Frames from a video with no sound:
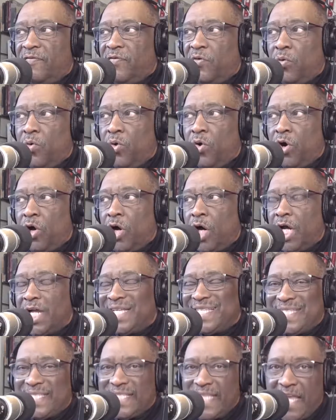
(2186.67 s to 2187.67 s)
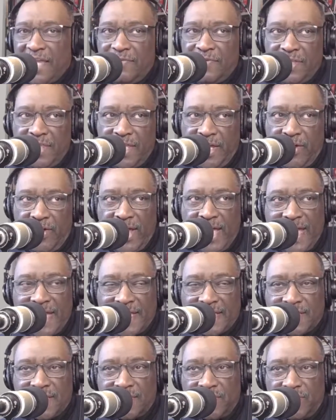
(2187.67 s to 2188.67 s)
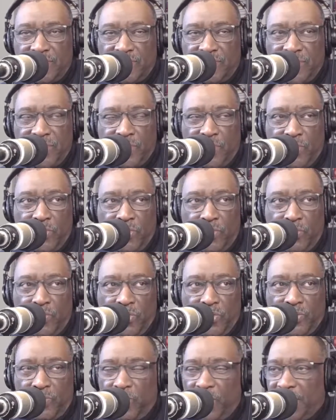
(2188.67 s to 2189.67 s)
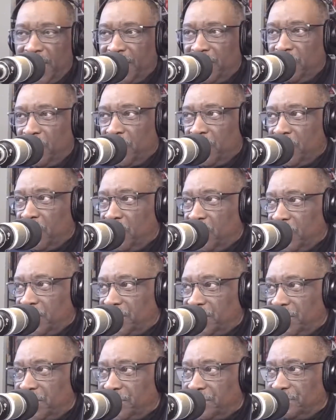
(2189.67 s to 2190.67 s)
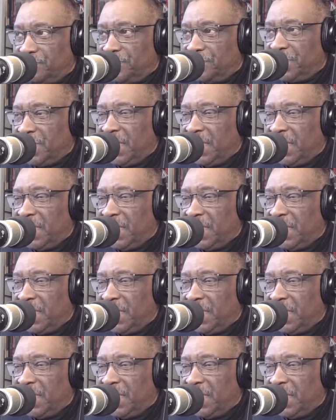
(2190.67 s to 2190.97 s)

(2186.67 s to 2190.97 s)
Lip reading: for saving their asses during World War One and World War Two.